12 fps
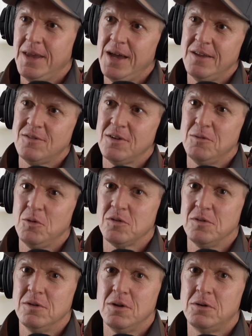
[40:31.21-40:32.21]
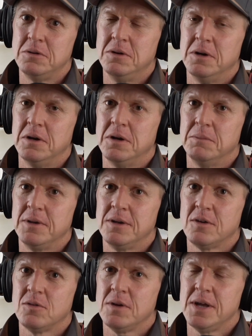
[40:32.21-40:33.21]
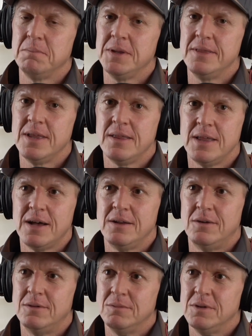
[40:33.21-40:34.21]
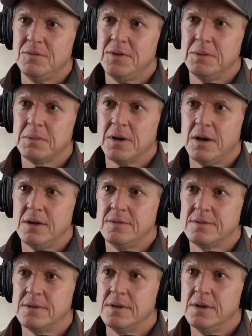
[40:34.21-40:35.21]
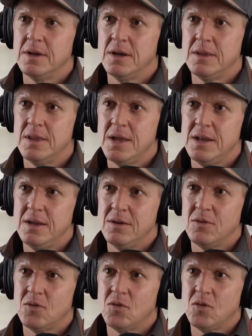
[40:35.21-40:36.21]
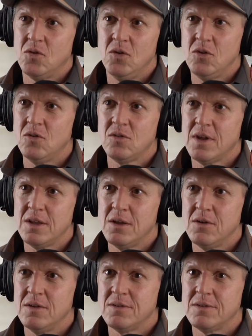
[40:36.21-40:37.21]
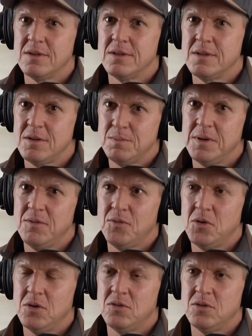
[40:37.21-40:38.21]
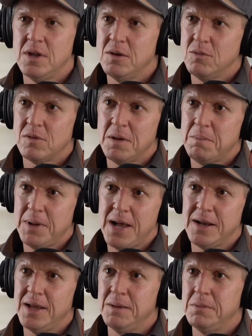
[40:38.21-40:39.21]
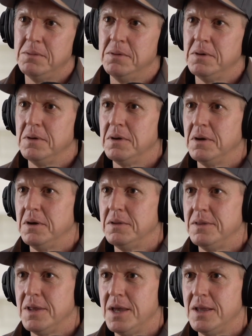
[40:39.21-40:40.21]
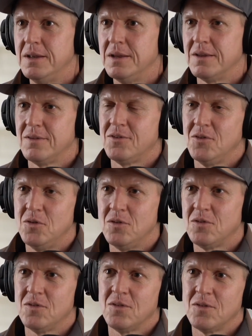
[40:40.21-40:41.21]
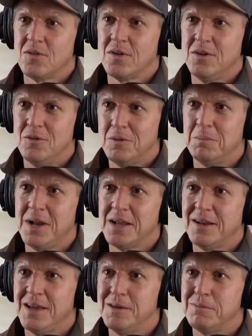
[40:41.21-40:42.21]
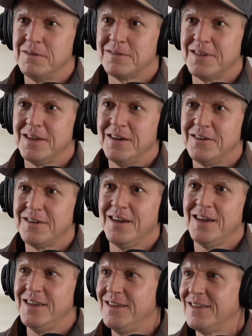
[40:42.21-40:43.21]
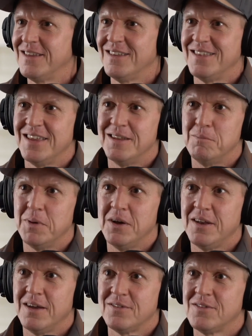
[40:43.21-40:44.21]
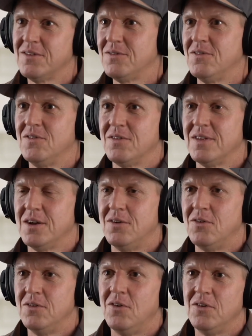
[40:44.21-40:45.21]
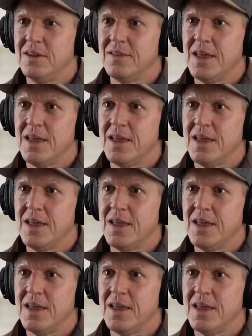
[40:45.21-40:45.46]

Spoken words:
Yeah, so it wasn't long. I mean, because I hadn't been there that long with the Flip guys, and then you just get noticed in this bit of footage, and then it was like Black Label, and then as soon as you're on Black Label, it's like okay, and then the Birdhouse guys are just like on it.